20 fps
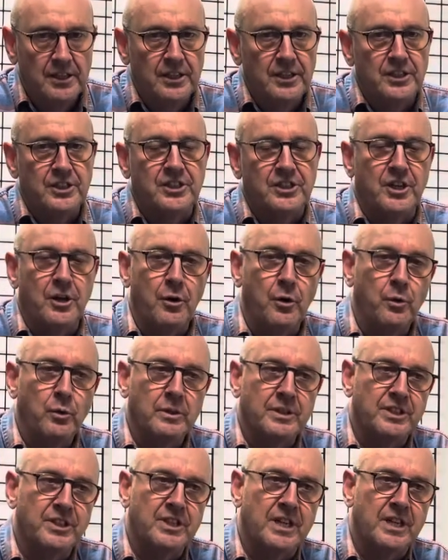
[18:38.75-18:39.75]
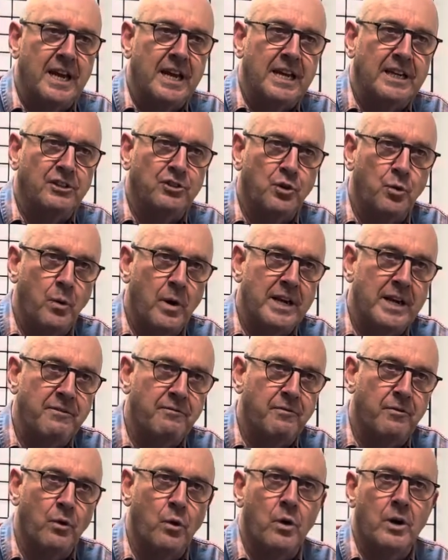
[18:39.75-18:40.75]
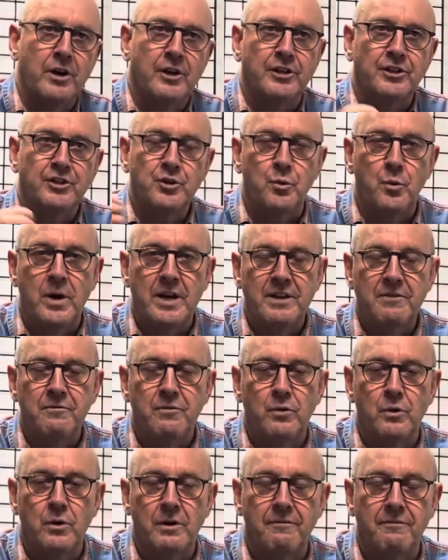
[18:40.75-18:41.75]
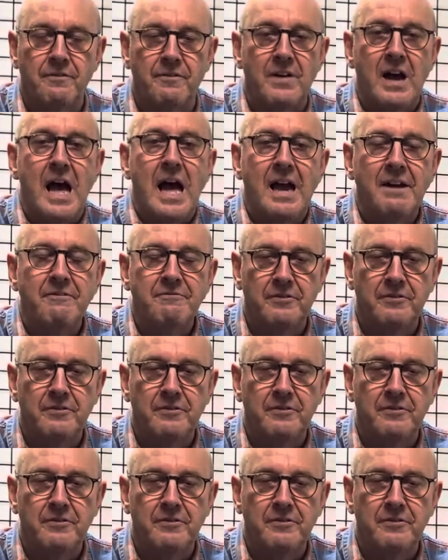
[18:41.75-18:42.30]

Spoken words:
So say 24 and 24.5,